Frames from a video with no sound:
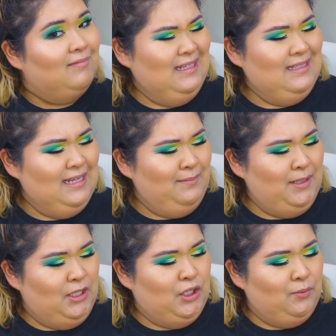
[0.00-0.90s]
you did
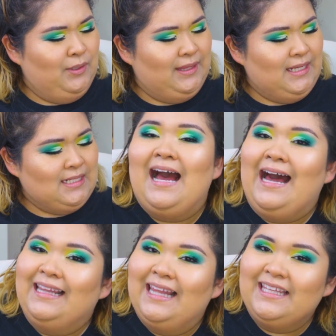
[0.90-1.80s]
me good with this.
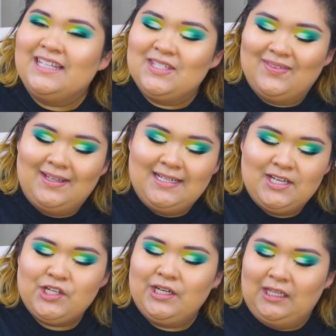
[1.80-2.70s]
I like this
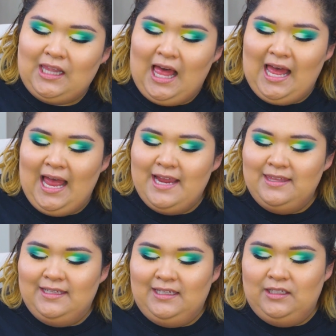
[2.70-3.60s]
foundation a lot. I
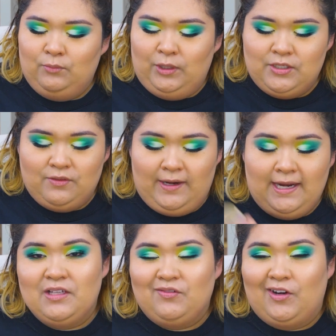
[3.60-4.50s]
think it works great.
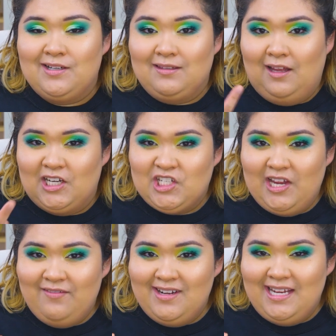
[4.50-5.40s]
As far as
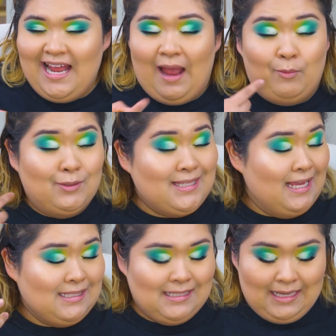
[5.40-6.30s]
longevity, I will
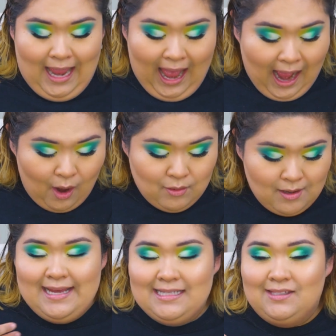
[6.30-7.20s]
test it out.
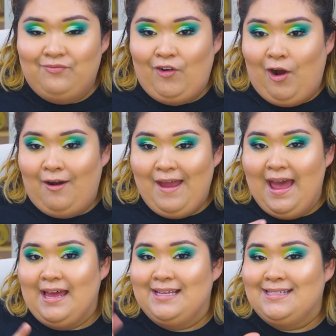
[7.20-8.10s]
As far
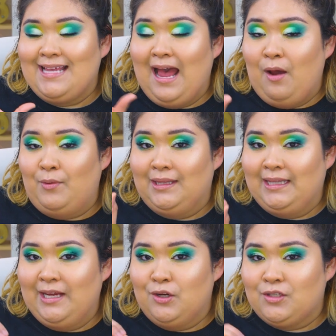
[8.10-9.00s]
as how it
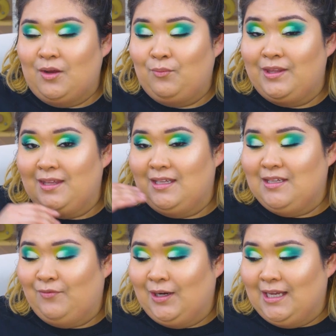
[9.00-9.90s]
layers on with
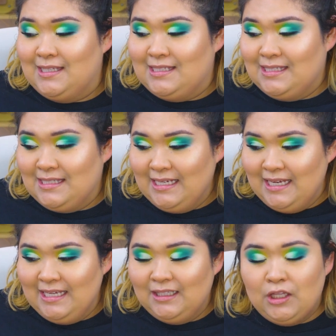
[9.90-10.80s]
different
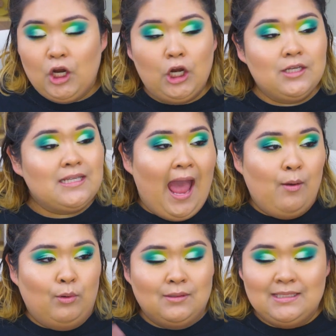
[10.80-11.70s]
concealers, I
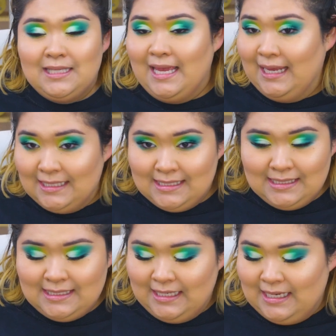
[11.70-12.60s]
will
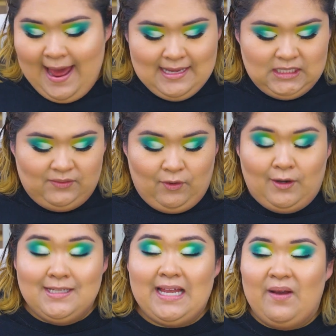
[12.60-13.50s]
test it as far
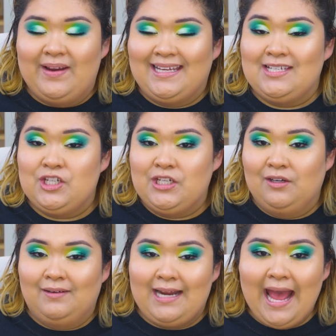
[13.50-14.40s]
as how I can
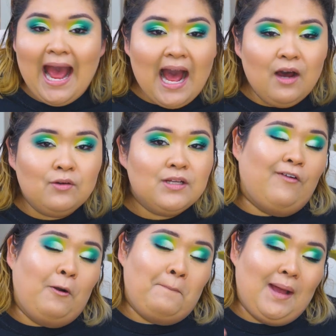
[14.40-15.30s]
sheer it out
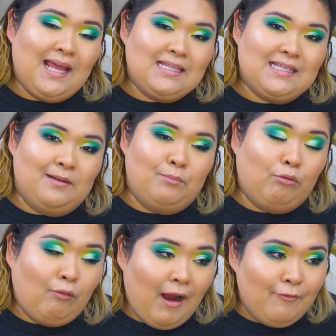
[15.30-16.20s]
for my skin
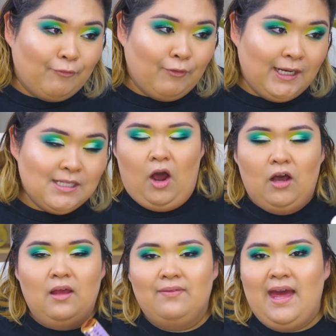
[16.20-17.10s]
preference.
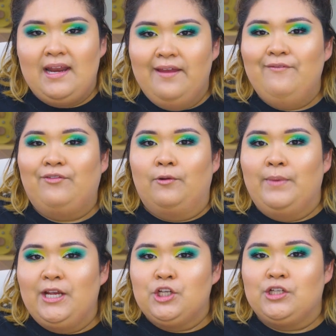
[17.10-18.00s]
All of that
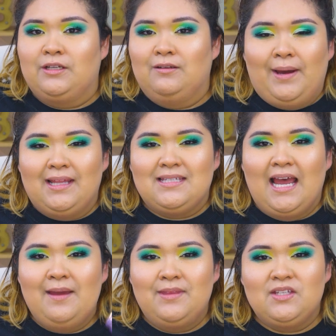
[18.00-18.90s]
information, by the
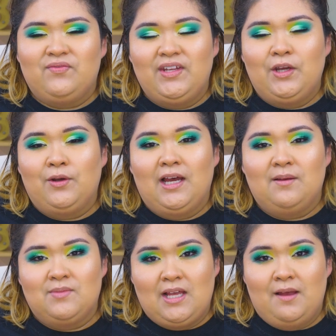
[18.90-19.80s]
time this video
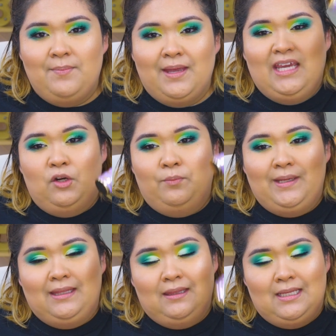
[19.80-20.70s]
comes up, it'll
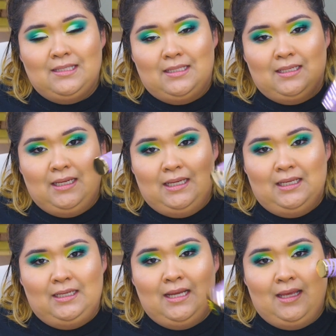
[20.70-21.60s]
be listed
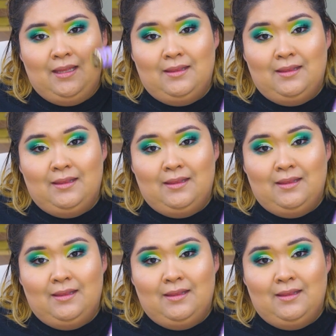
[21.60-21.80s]
in